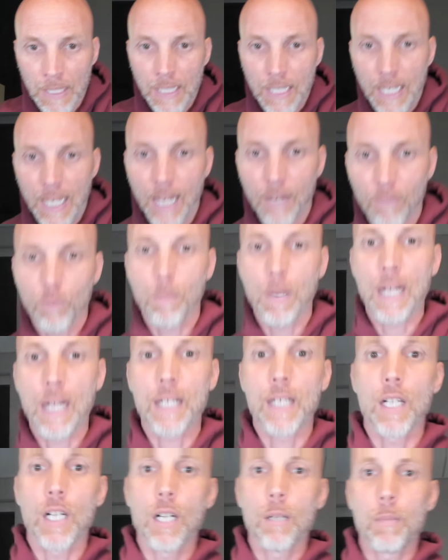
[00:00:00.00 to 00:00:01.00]

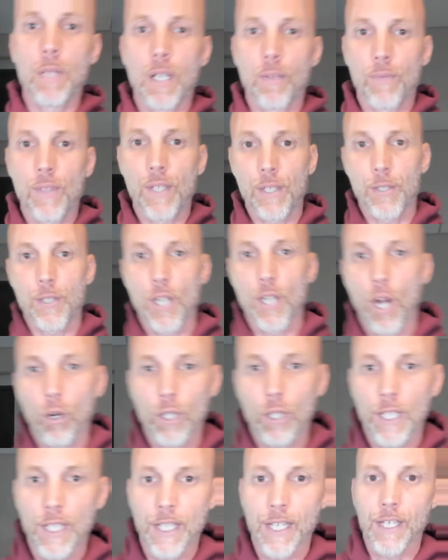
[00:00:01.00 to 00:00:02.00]
Everybody up, if y'all
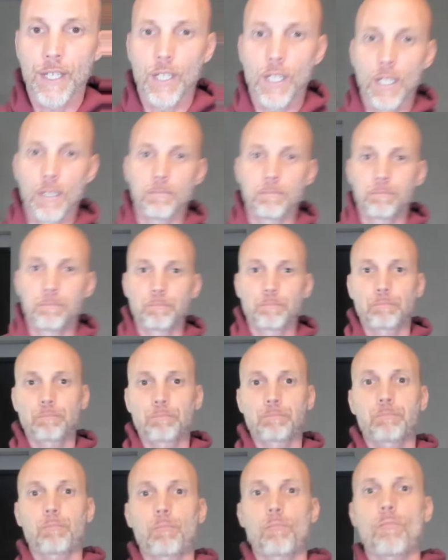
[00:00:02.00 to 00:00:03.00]
can get up
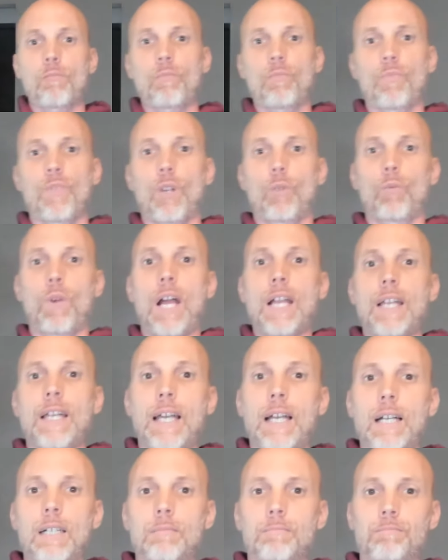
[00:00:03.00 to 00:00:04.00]
right
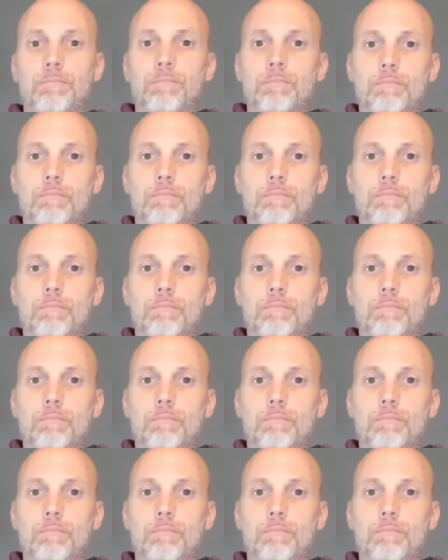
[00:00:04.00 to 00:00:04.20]
now,